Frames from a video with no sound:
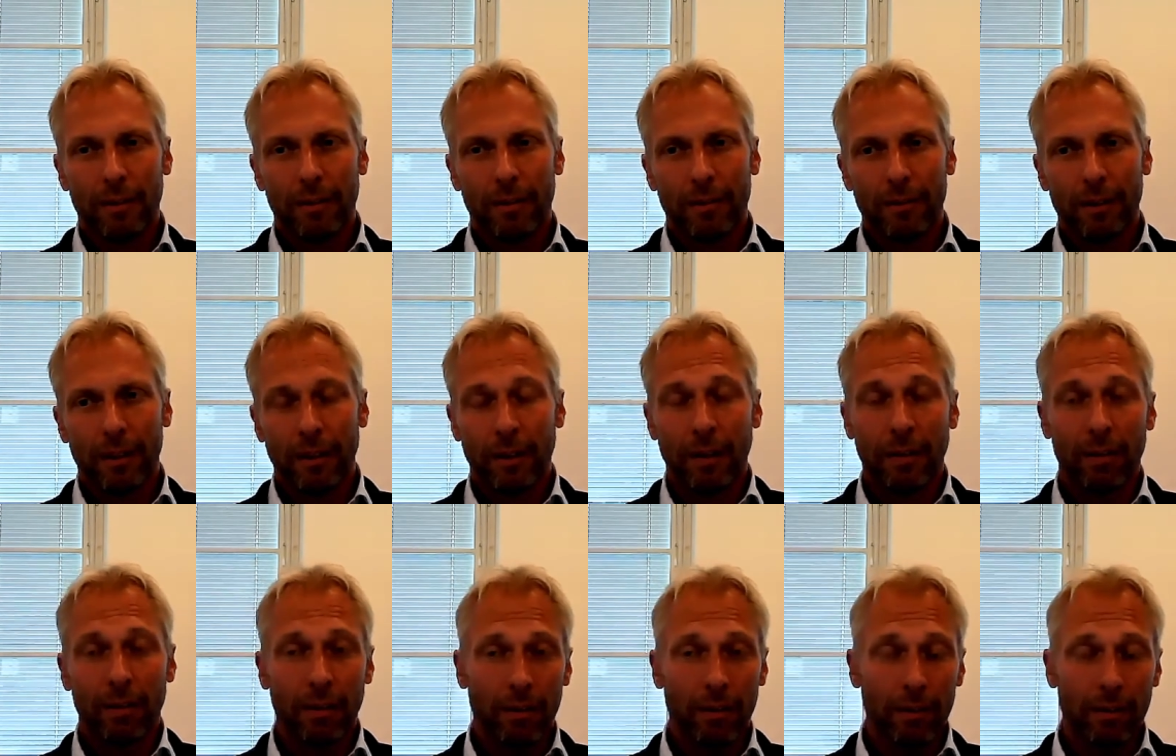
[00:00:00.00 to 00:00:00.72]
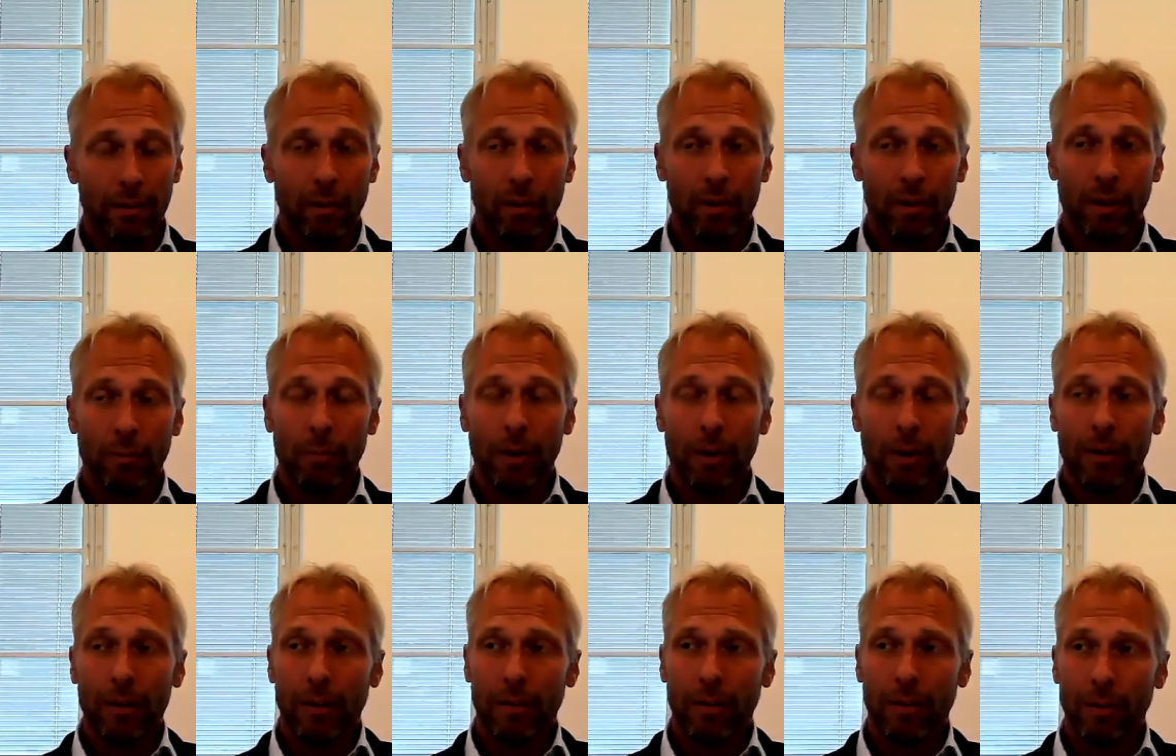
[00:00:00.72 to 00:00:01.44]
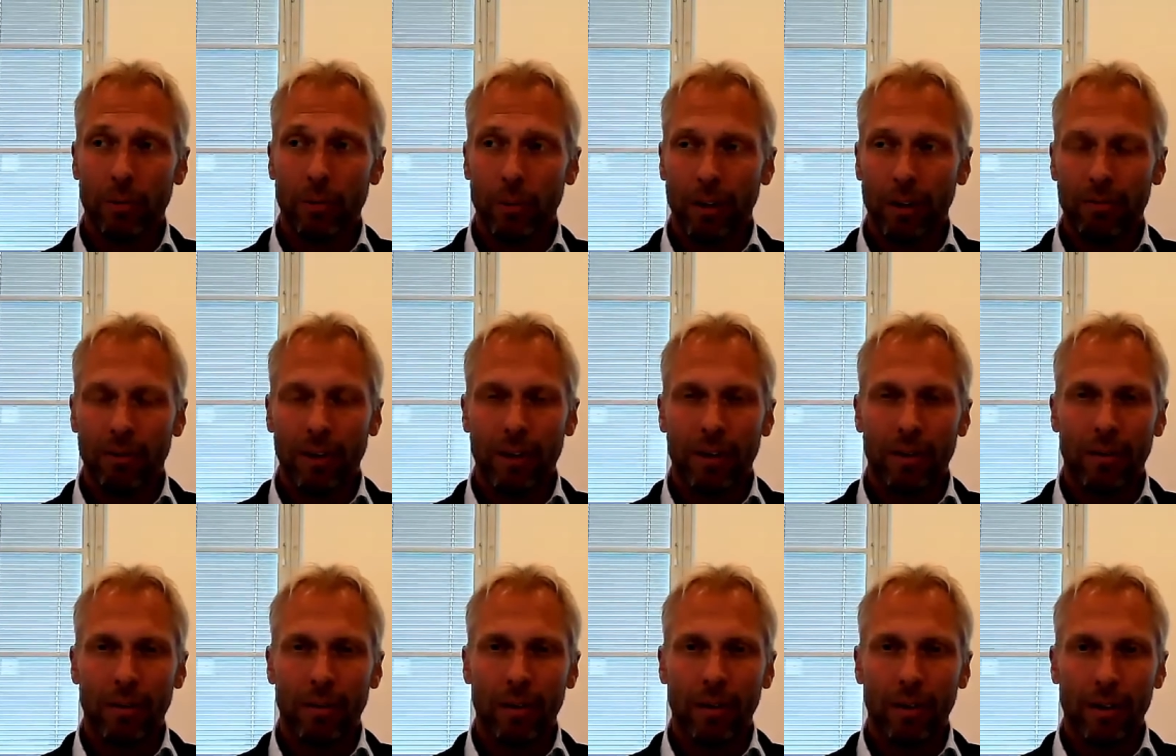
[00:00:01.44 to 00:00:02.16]
Hmm. And I think looking back, I think we have had
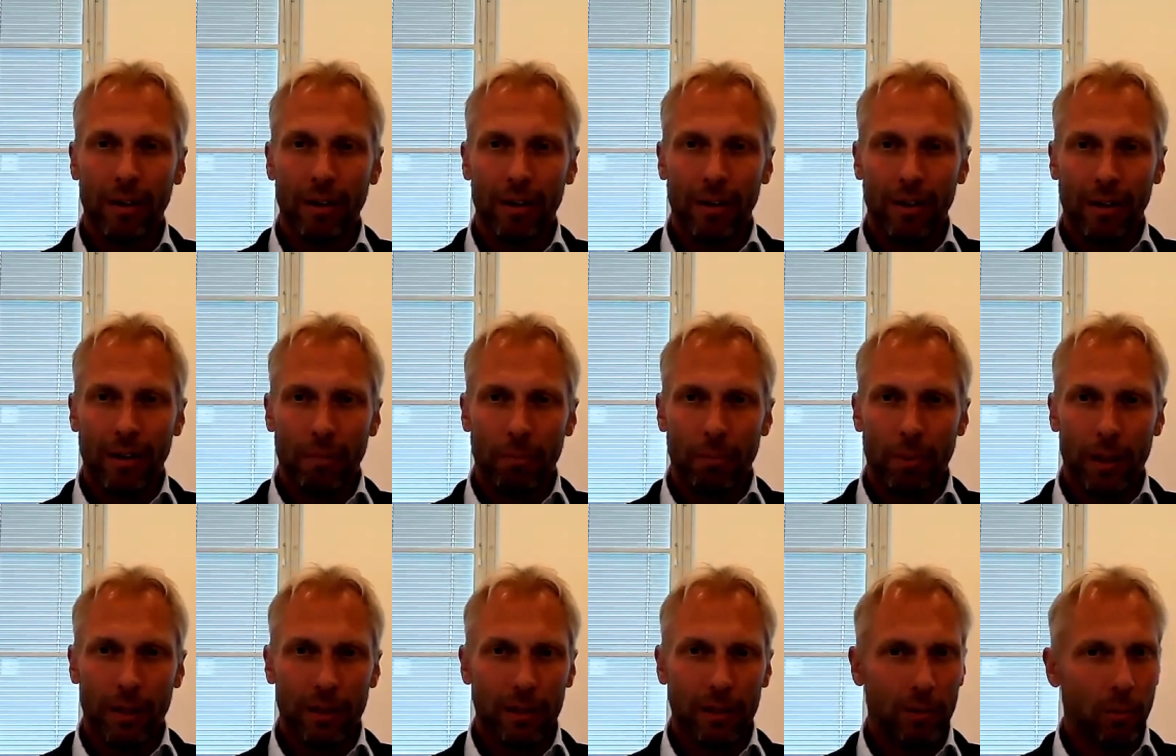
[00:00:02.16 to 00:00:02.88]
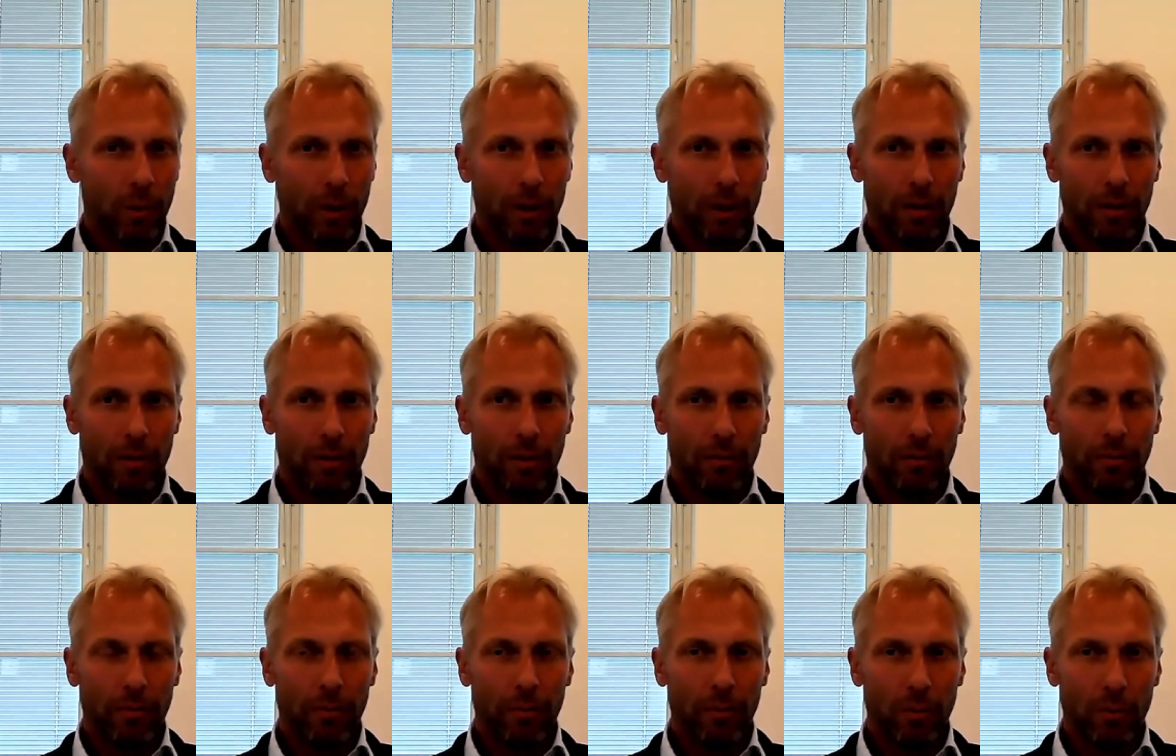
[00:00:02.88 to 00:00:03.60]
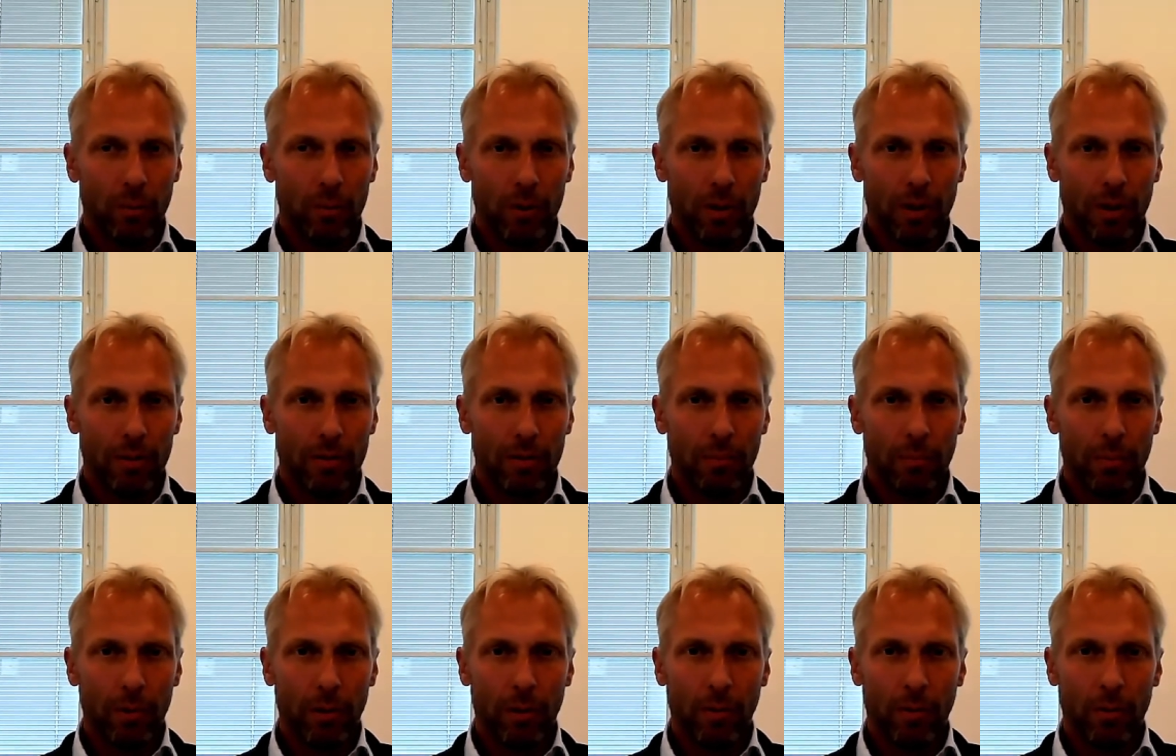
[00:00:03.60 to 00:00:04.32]
a best one and a half, two years in
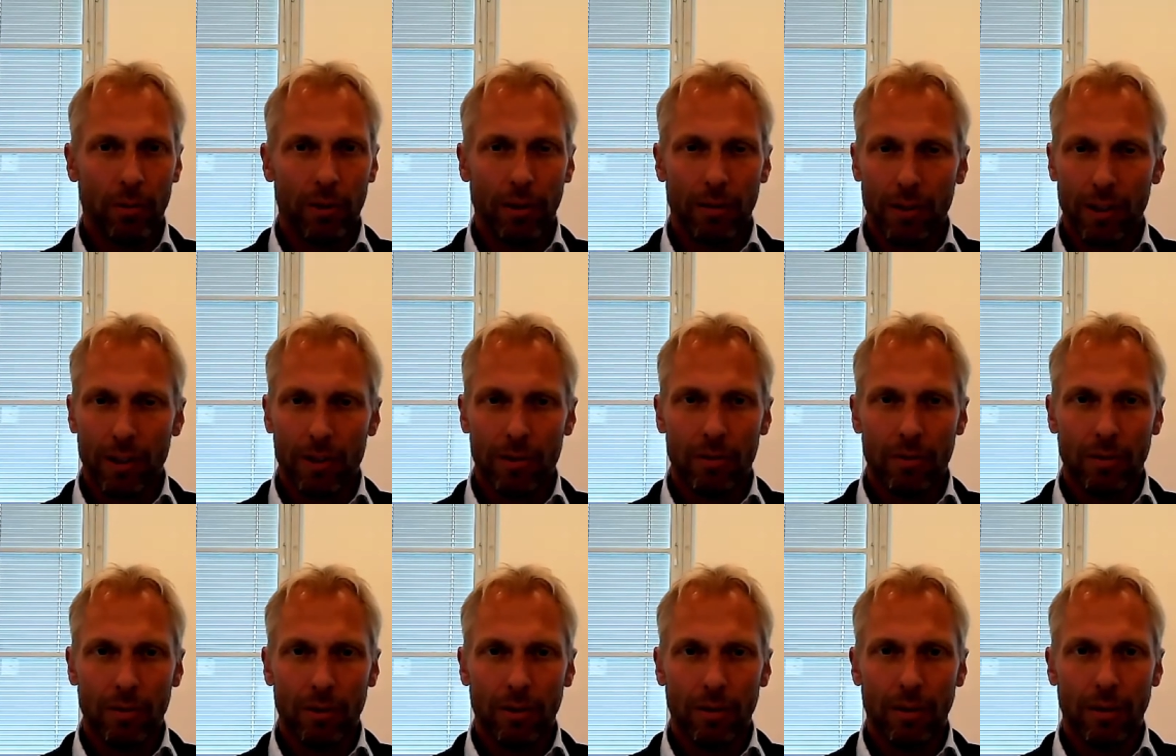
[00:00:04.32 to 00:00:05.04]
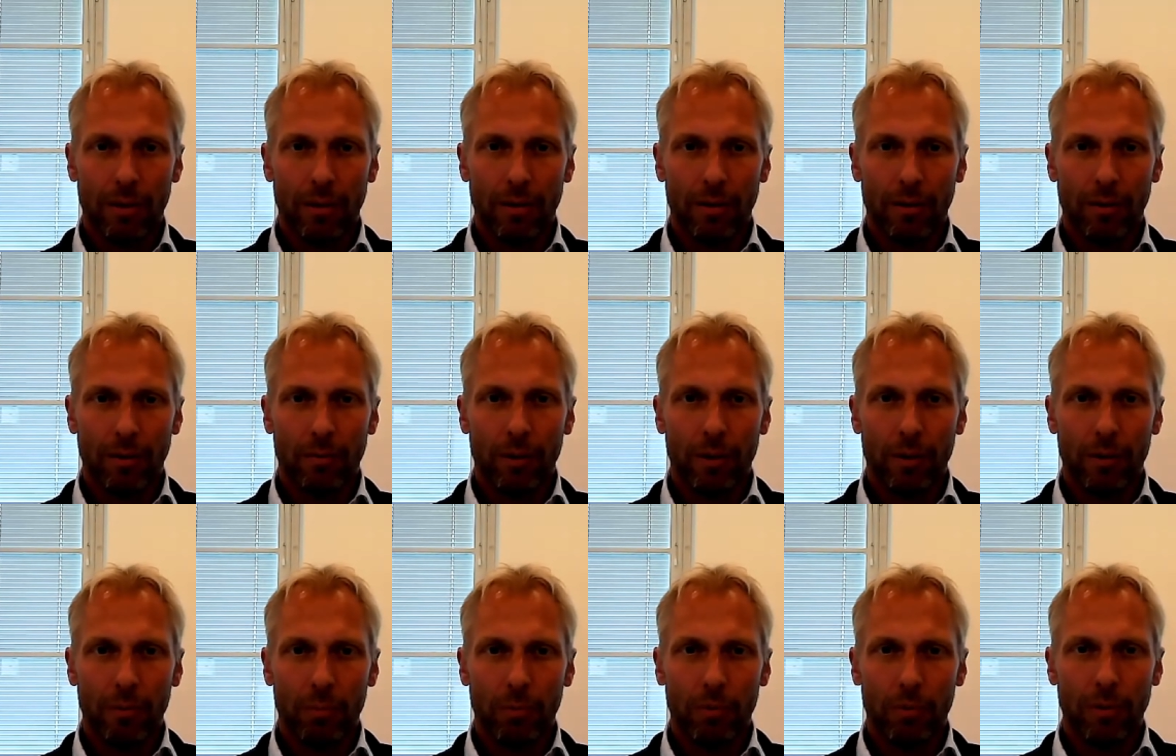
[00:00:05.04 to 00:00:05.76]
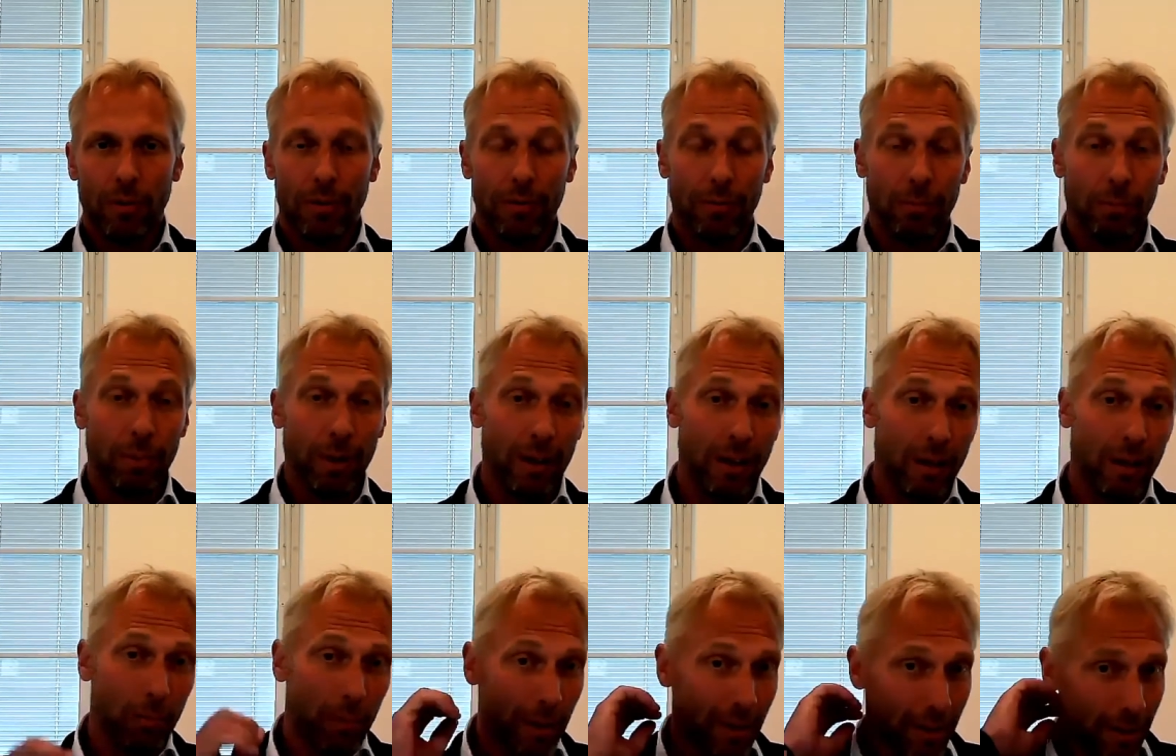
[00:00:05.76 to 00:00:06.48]
Procuritas history uh, over this um,
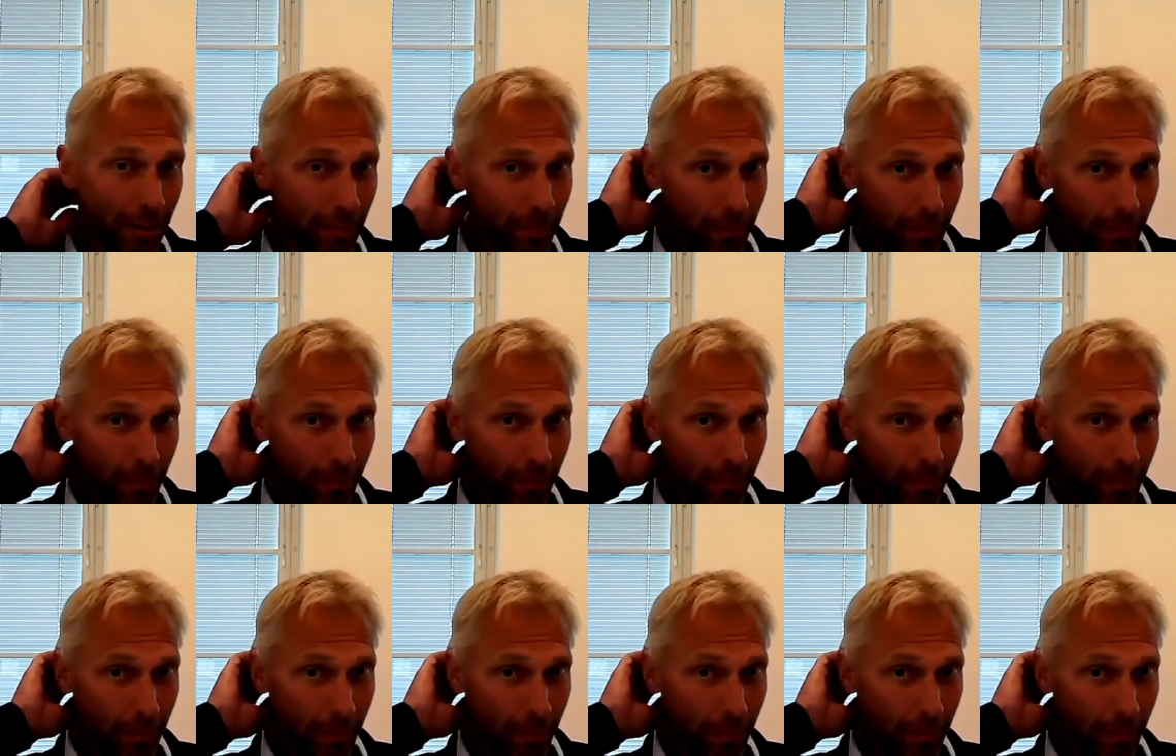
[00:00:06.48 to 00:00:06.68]
pandemic.